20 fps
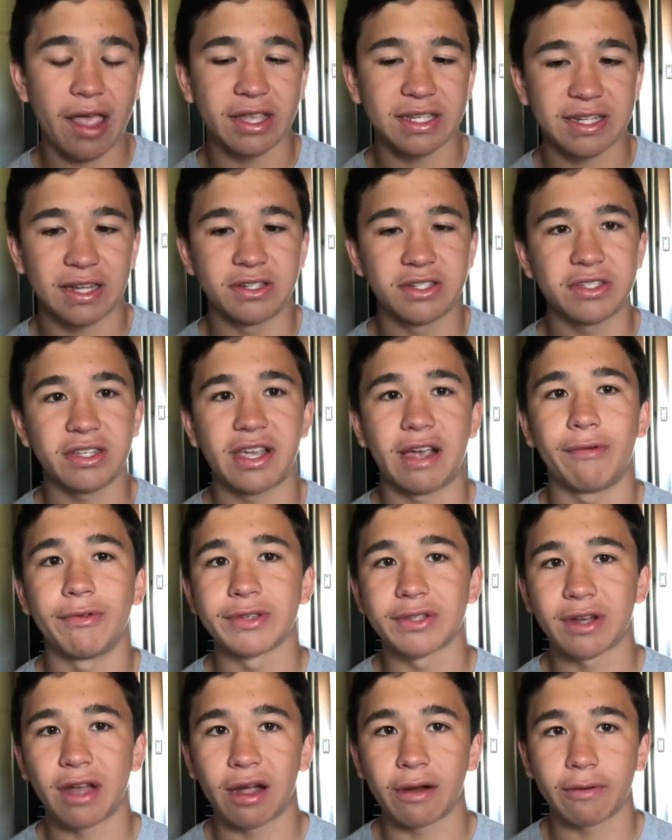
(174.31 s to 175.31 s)
Essentially, I
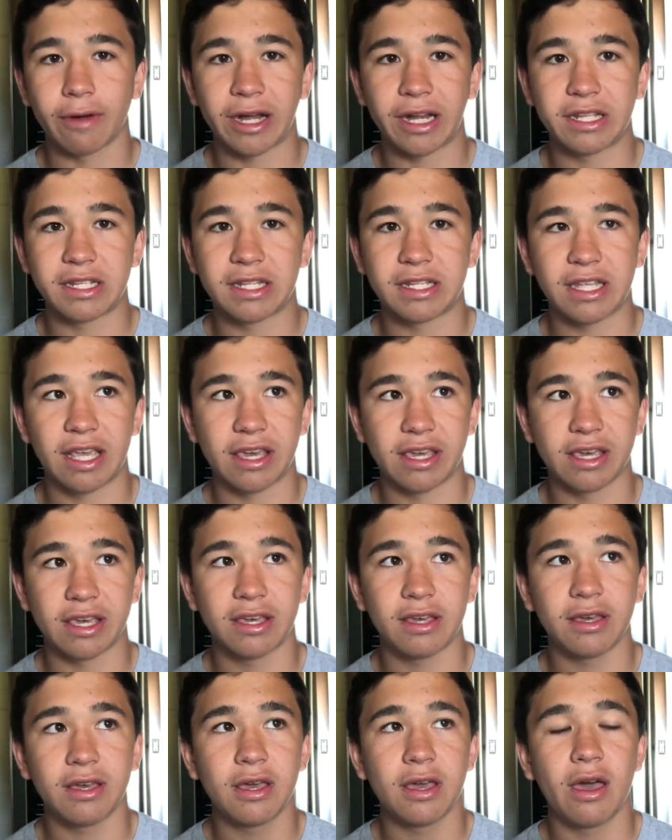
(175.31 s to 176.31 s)
was not ready to take
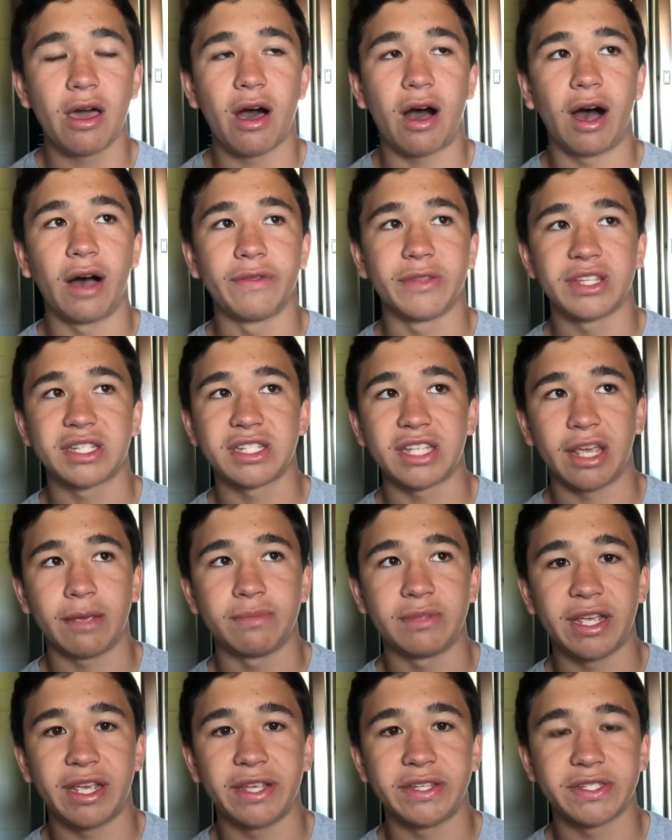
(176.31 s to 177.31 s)
it on the
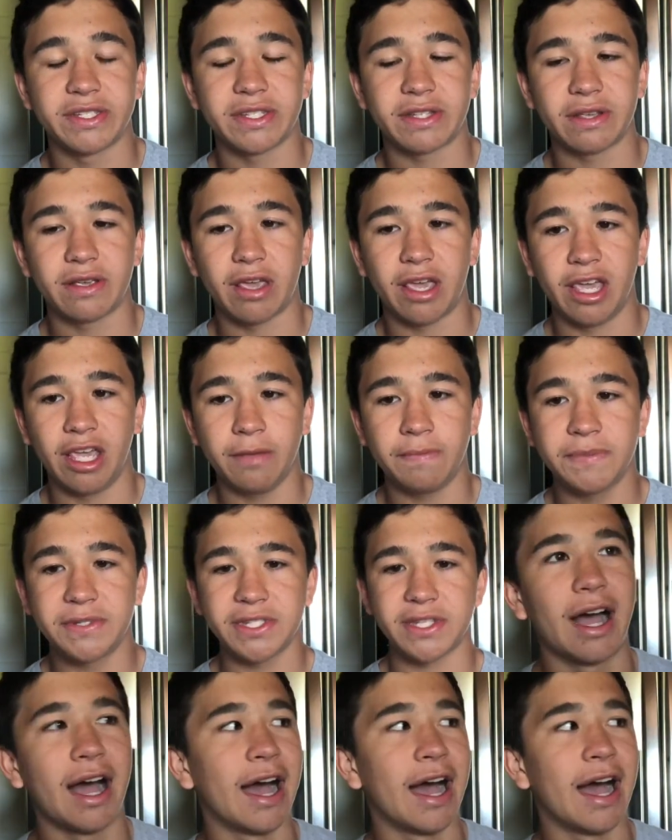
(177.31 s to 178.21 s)
same day's APES.